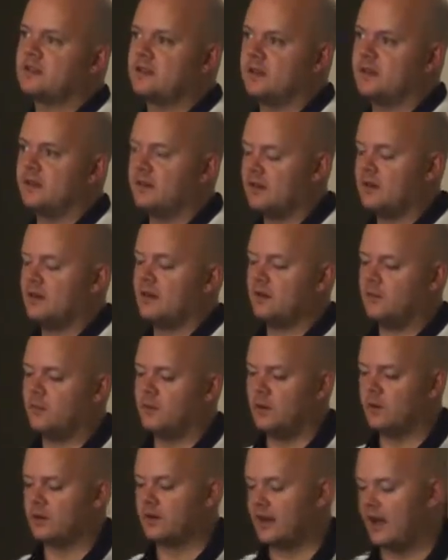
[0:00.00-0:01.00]
That
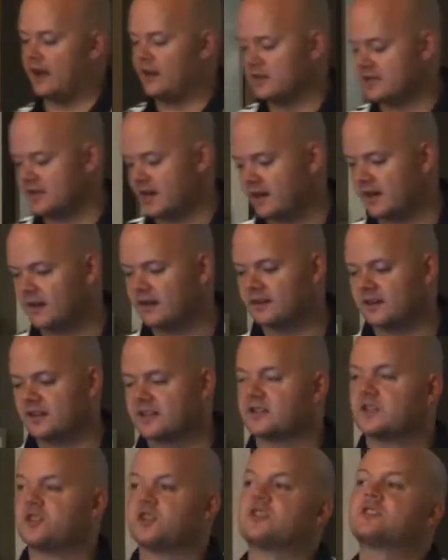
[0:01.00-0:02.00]
we'll look at that in a second.
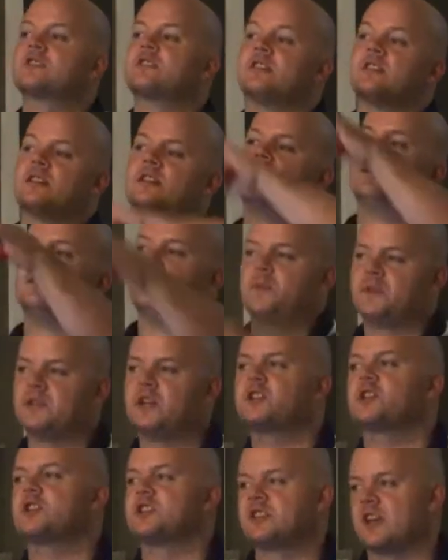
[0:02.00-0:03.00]
This is just the
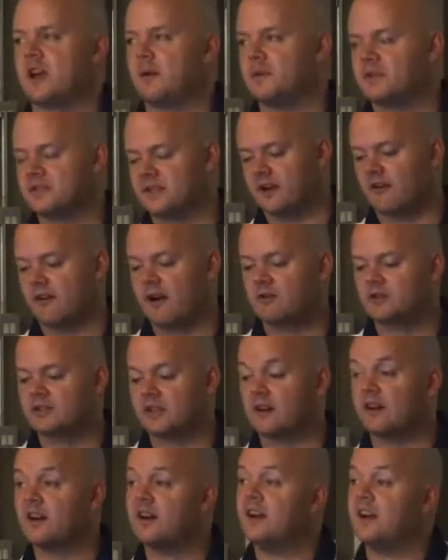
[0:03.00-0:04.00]
position statements that are out
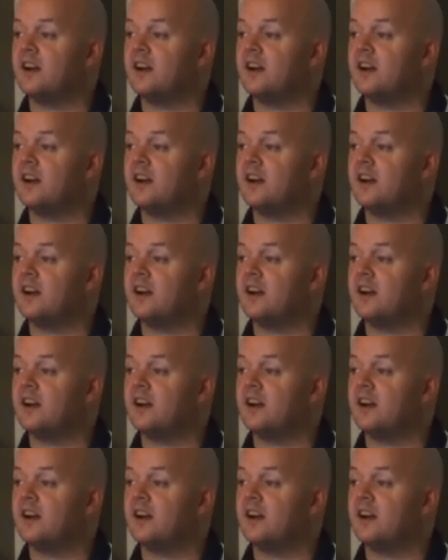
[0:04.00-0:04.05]
there,